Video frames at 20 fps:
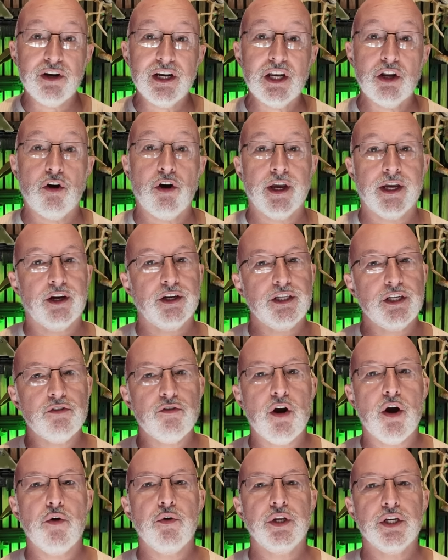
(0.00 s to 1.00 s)
relying on
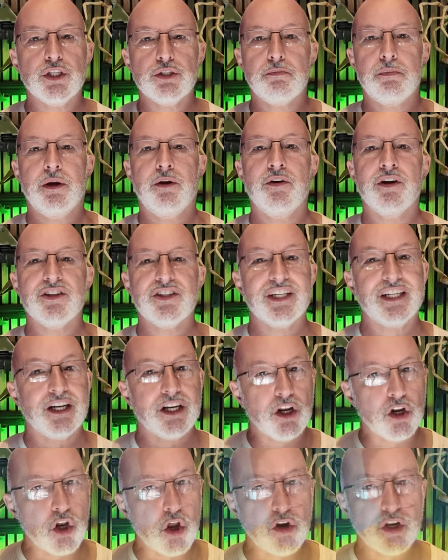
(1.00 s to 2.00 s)
your own experience, and
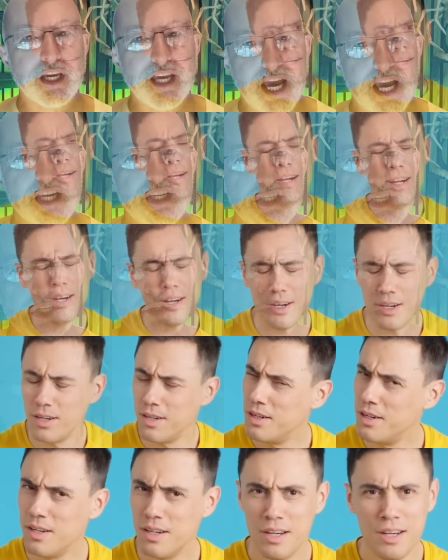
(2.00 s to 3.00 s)
in a lot of cases
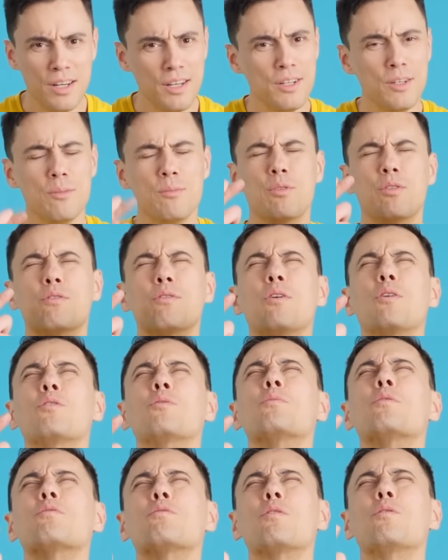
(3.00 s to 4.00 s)
winging it.
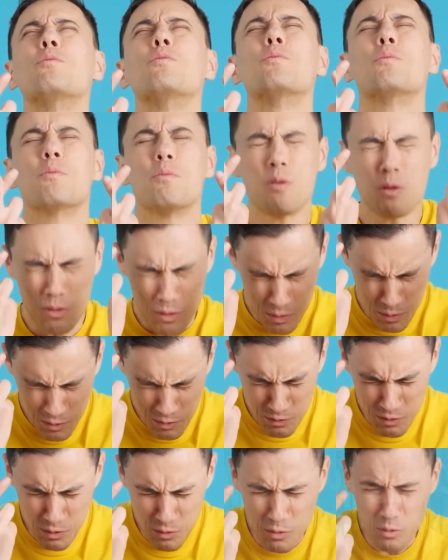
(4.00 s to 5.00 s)
If you've been resin
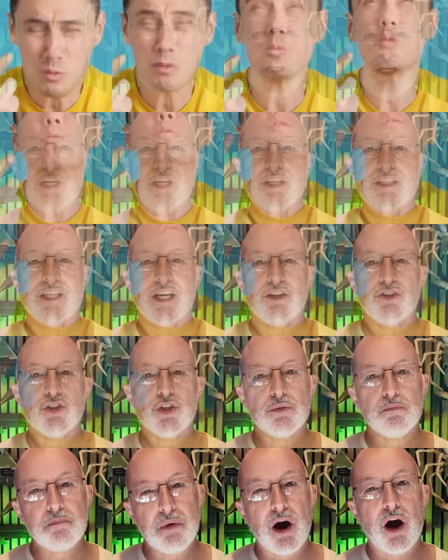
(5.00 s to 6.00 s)
printing for years, that's
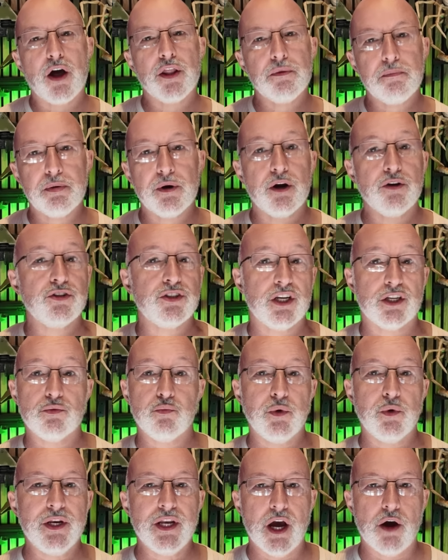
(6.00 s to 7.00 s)
just part of the process,
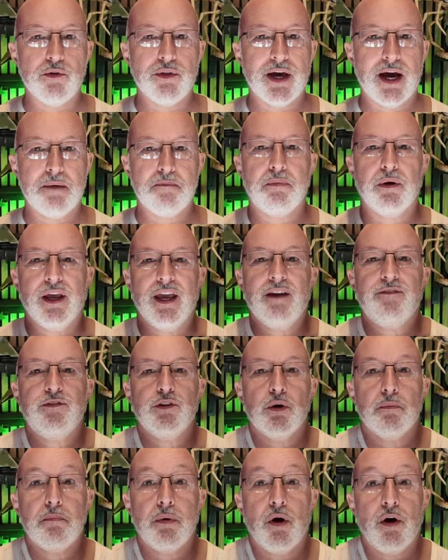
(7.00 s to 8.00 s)
we know that. But if
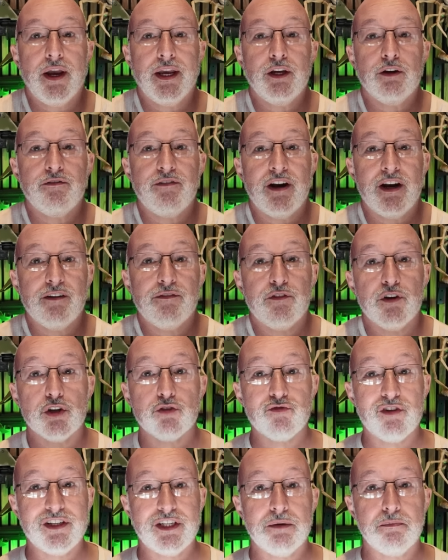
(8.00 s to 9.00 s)
you're buying your very
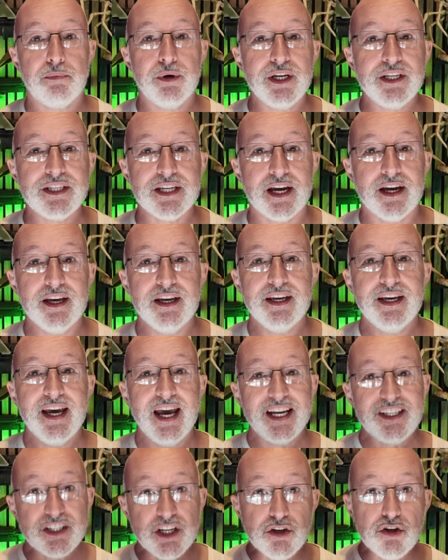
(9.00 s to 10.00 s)
first resin printer,
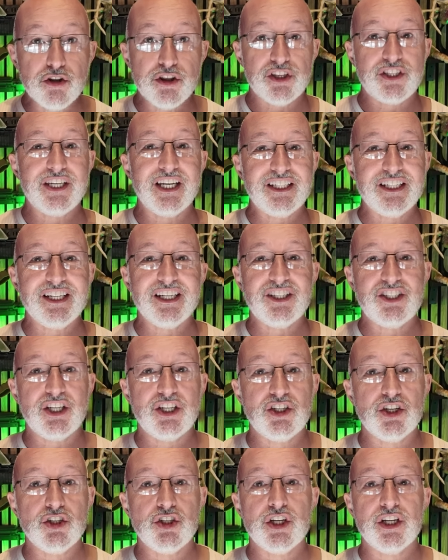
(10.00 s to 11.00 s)
it's another set of
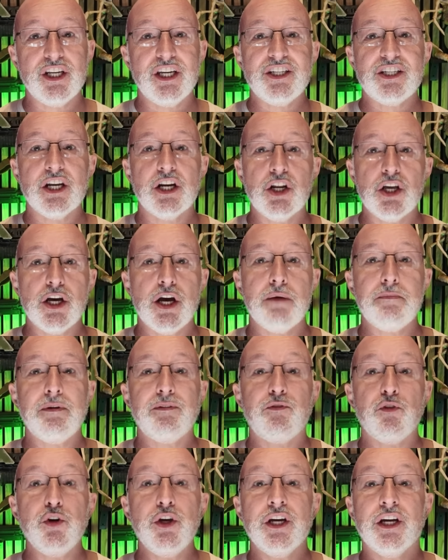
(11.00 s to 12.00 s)
decisions you need to learn
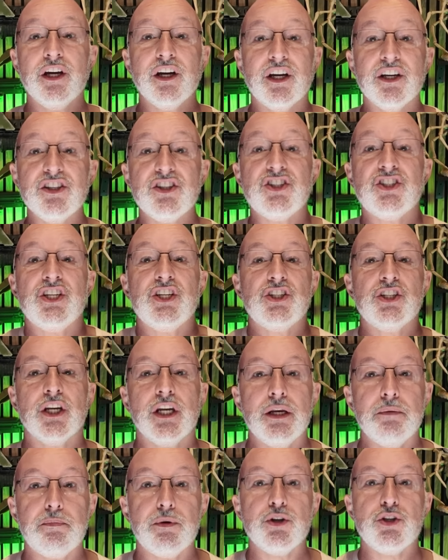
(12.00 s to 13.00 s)
before you can
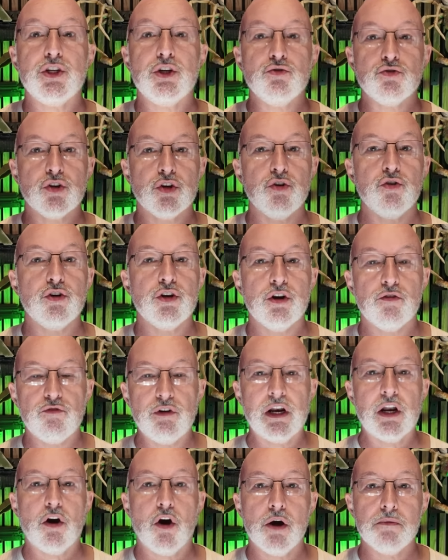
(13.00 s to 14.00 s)
consistently produce good,
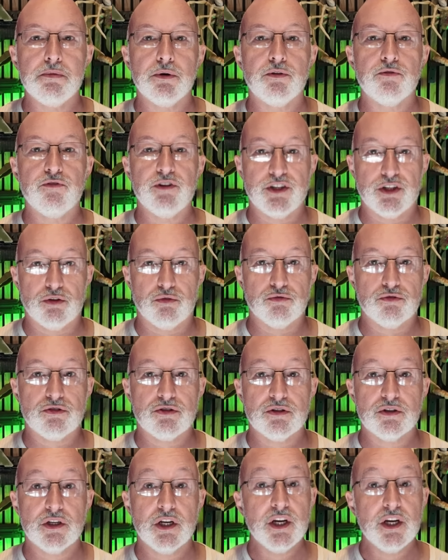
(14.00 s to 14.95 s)
reliable results.